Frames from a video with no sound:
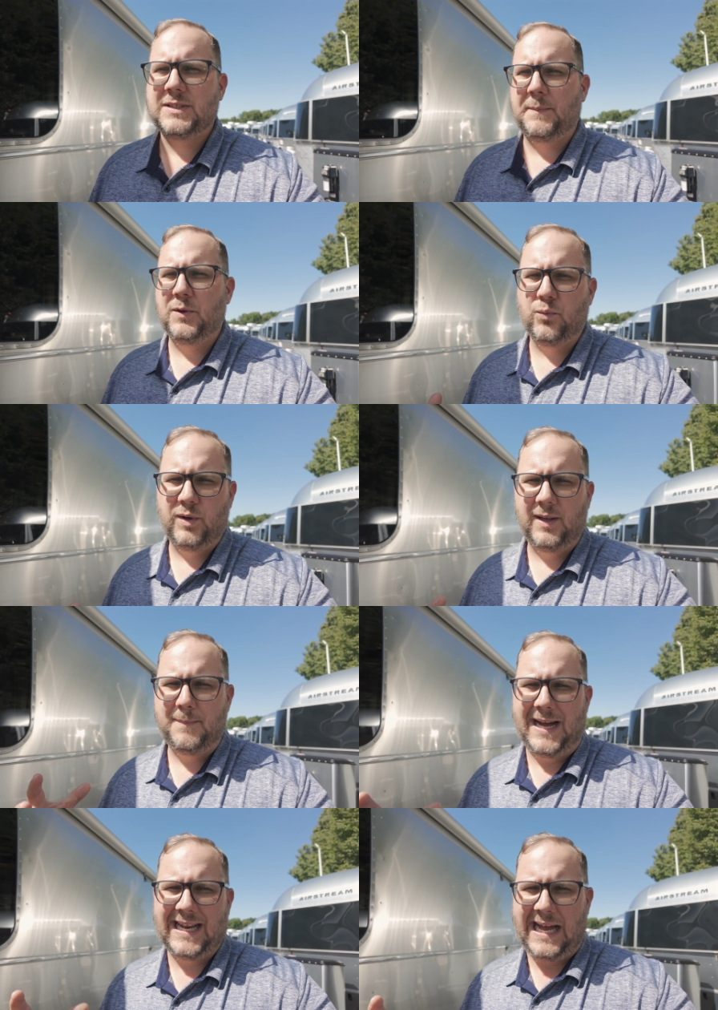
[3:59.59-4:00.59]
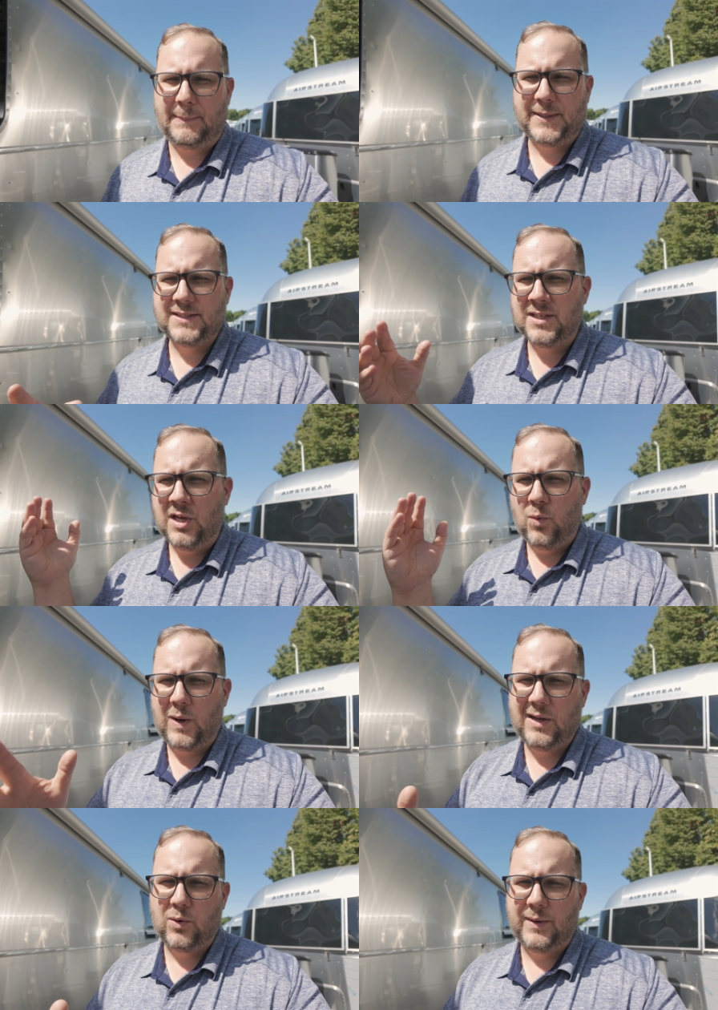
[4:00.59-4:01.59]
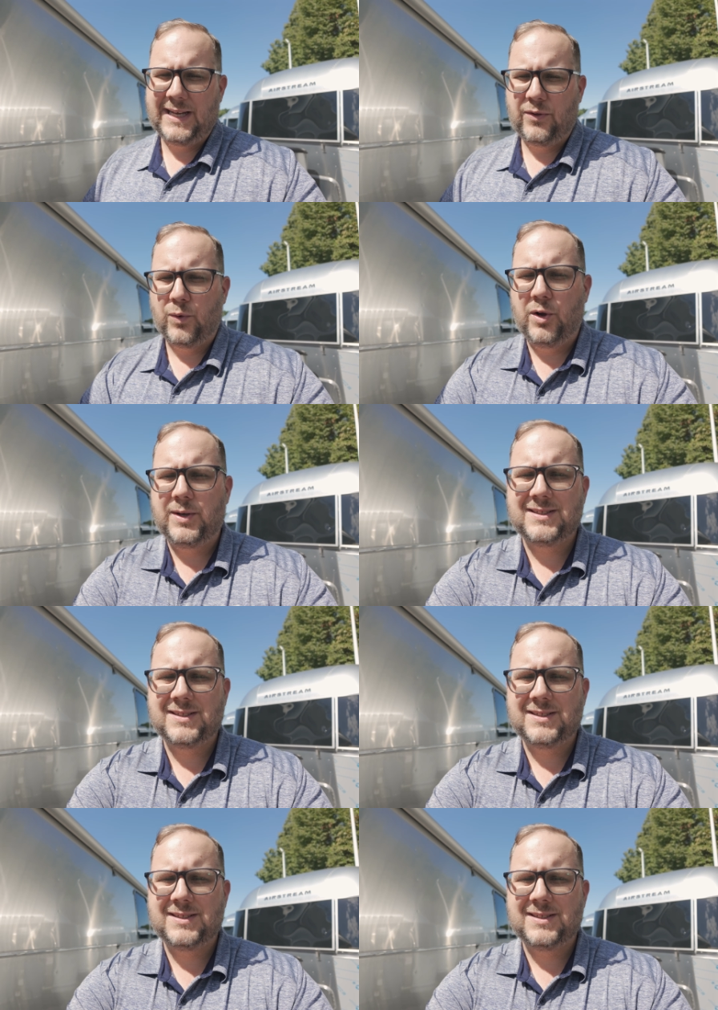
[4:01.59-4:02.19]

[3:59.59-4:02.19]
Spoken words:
something really bad happens while you're going down the road.